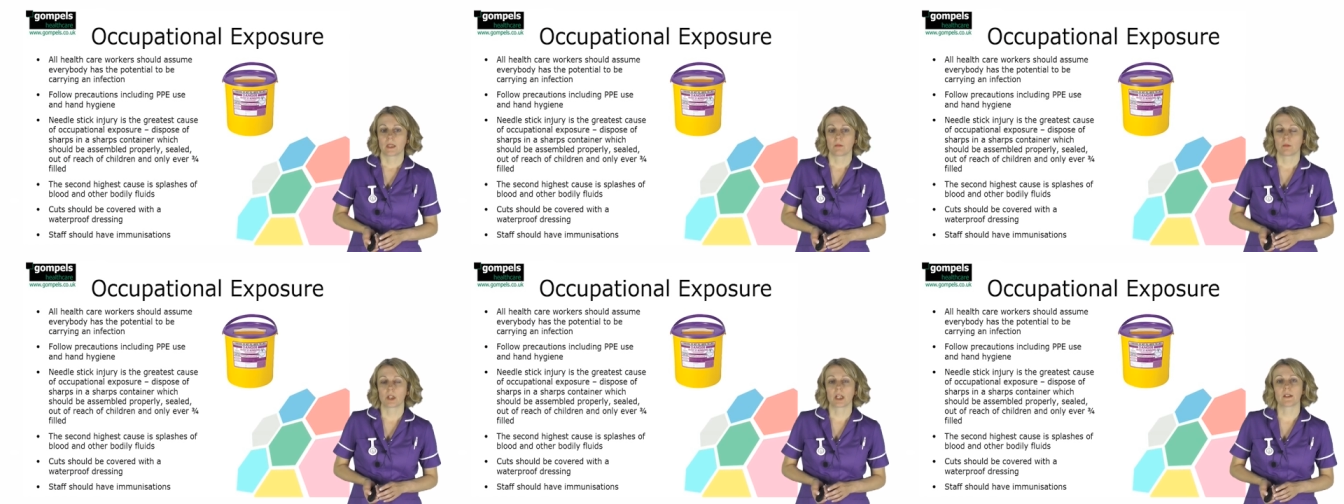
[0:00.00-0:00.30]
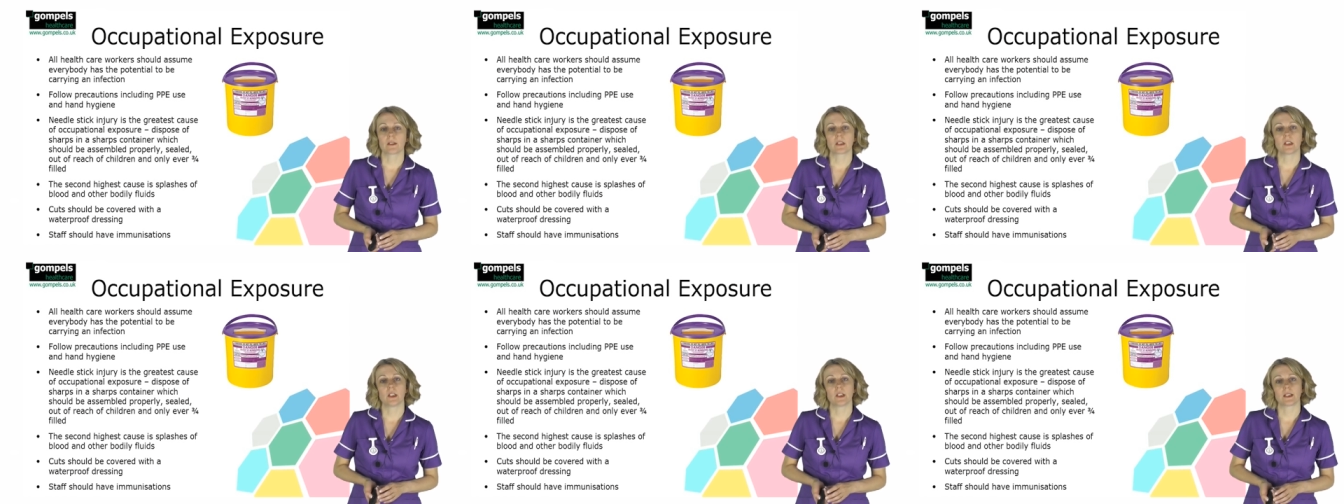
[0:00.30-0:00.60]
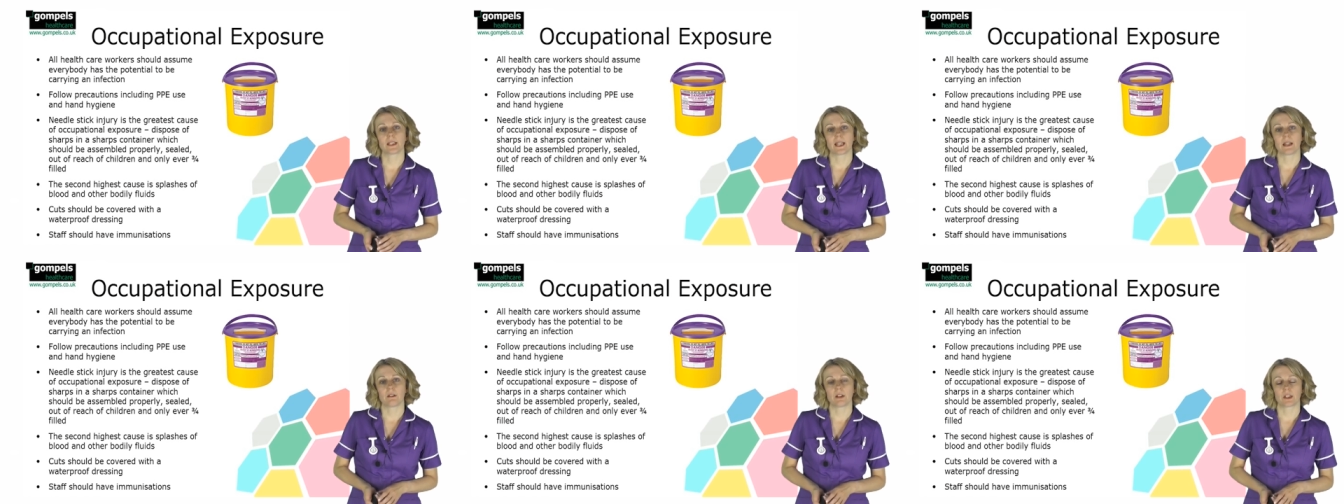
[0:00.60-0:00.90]
We're going to look
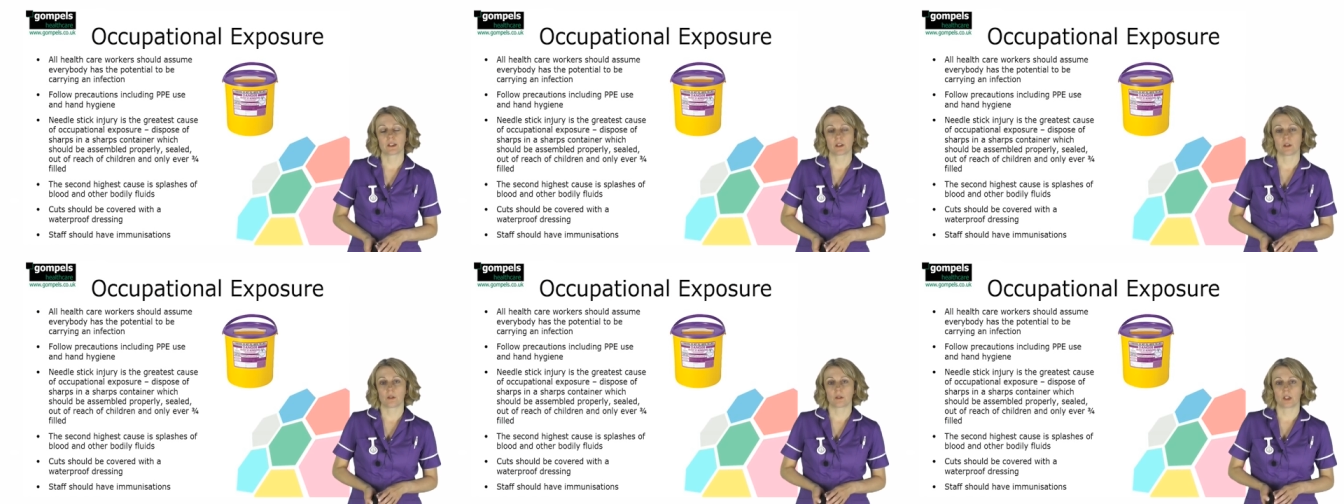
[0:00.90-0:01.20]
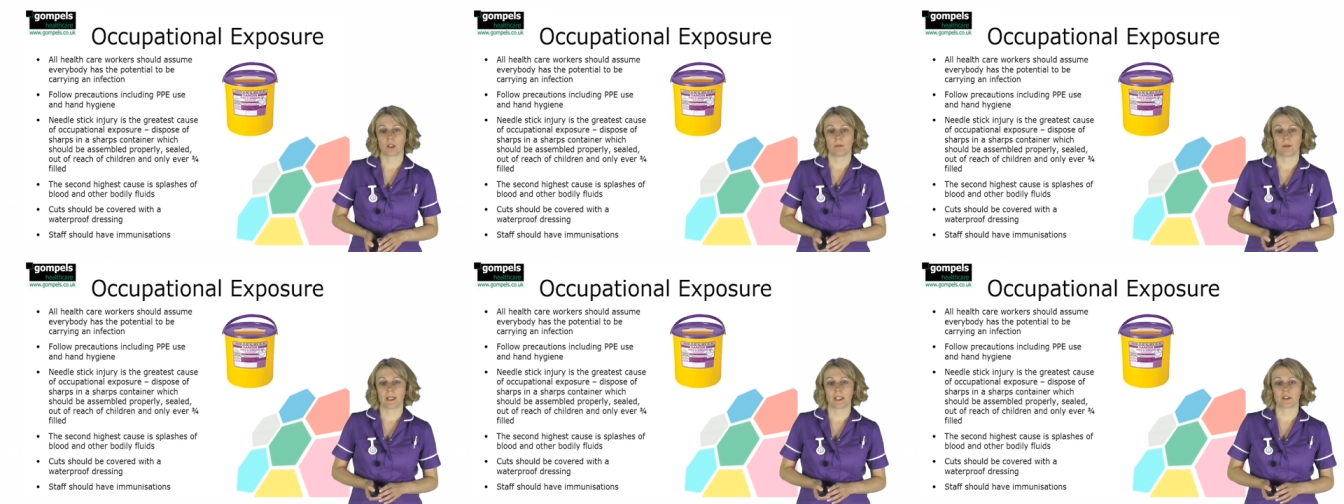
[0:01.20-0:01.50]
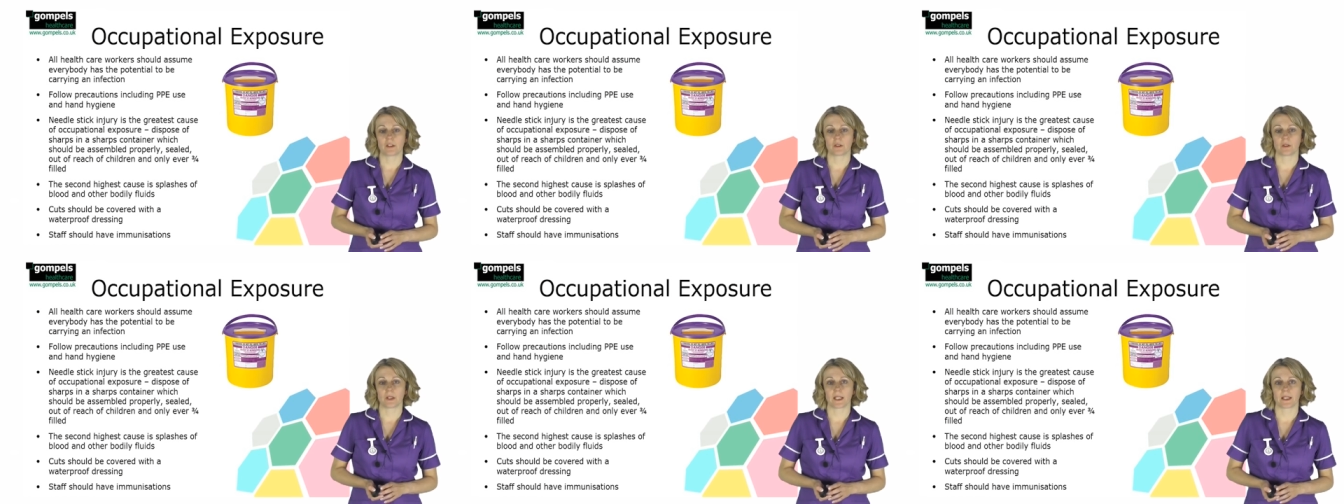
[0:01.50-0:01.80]
now at
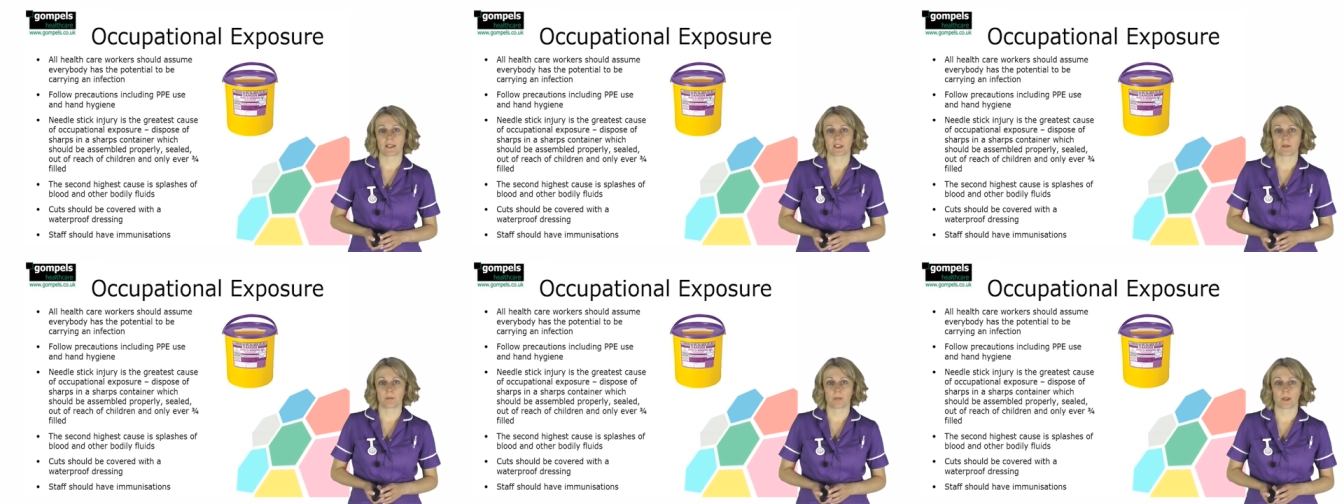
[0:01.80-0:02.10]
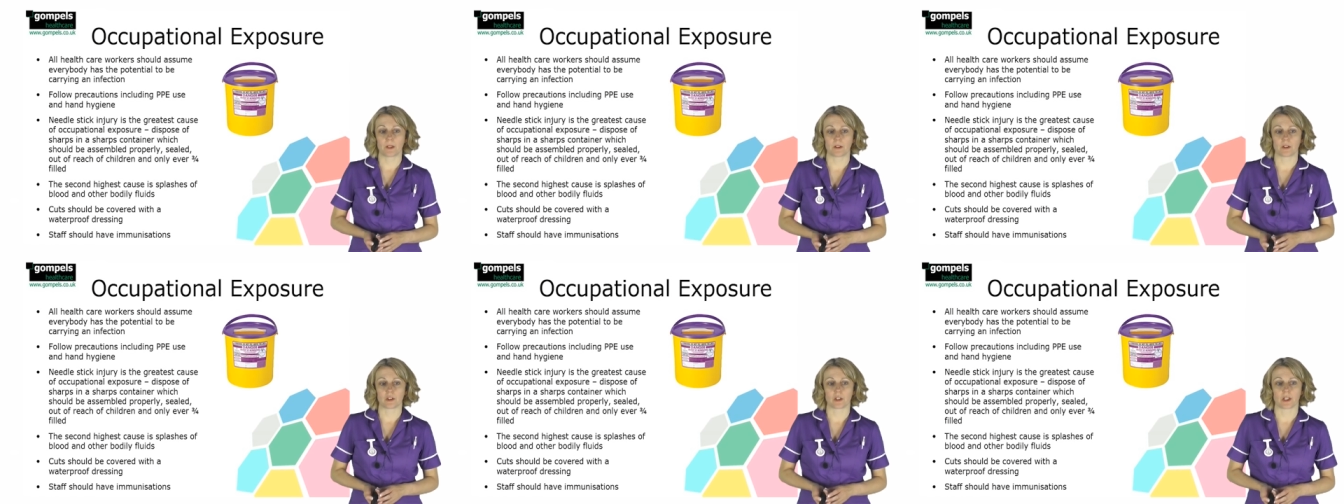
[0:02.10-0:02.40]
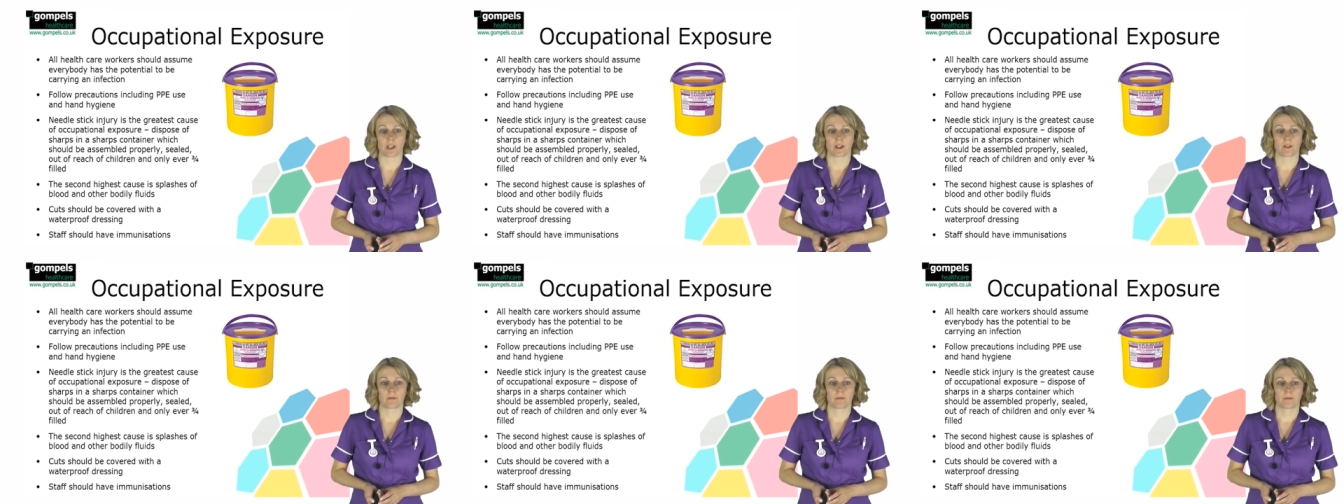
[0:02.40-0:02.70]
occupational
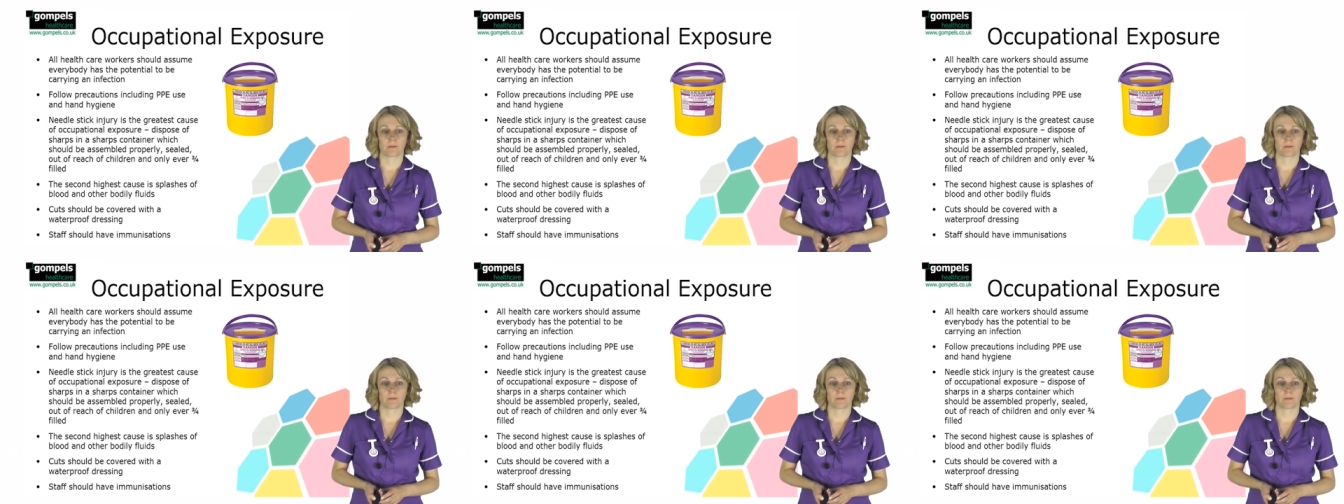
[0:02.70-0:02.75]
exposure.